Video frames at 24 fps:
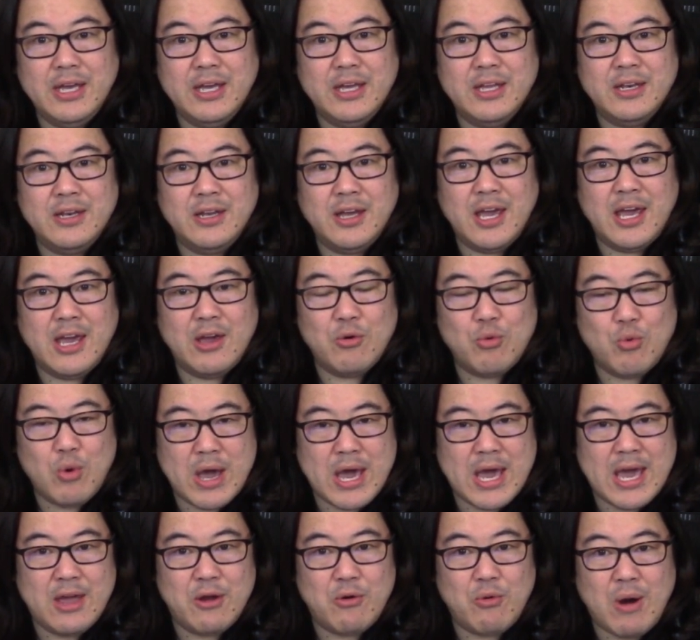in a
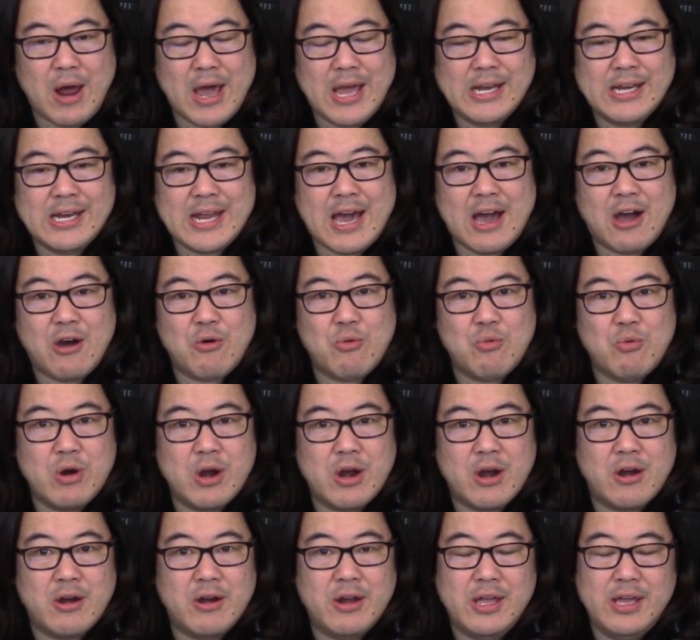way right now
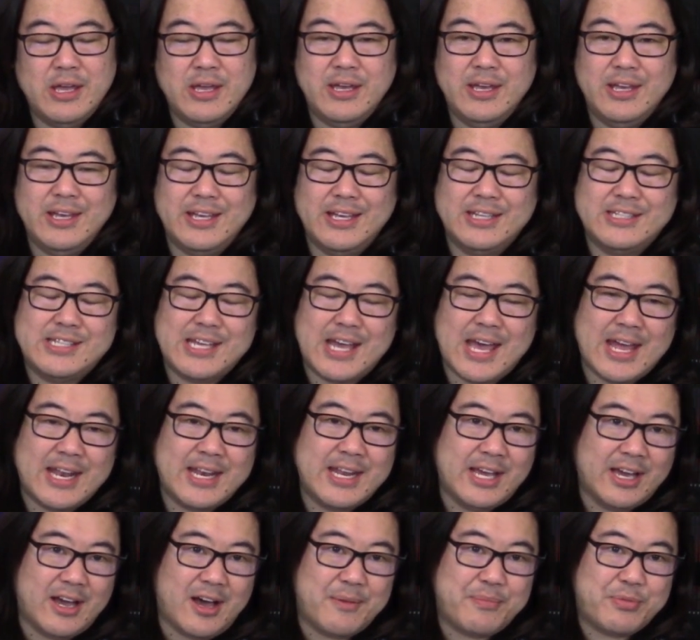where it's
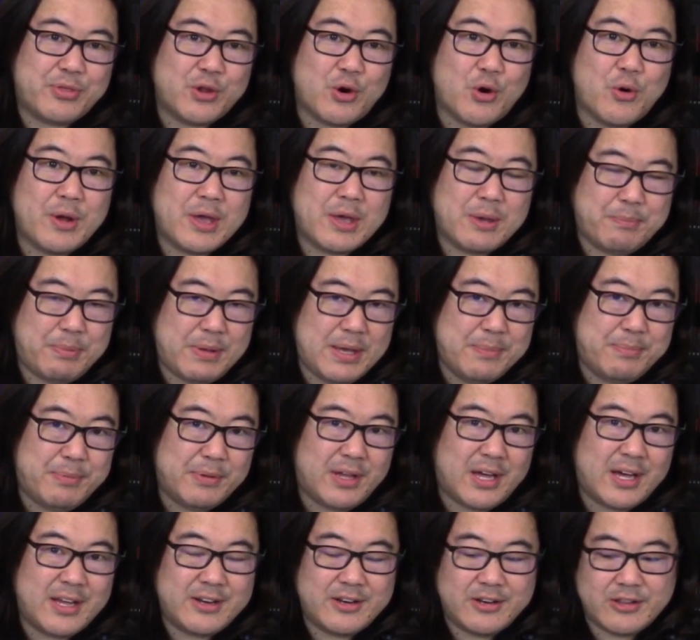ending up throwing
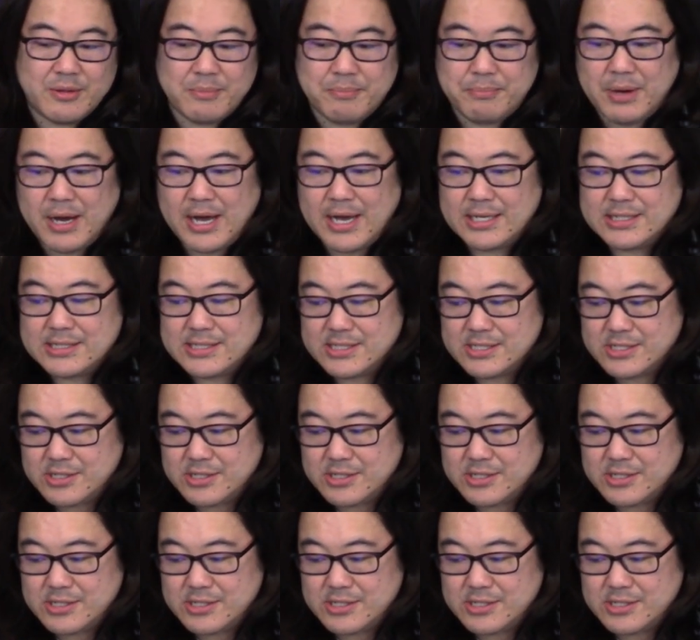people under the bus.